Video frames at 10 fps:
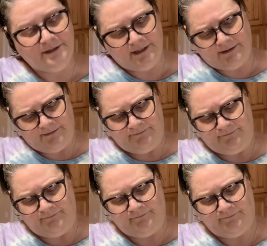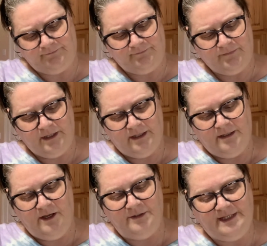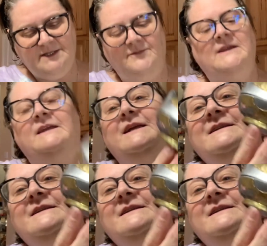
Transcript: like, oh, it's his feet. It's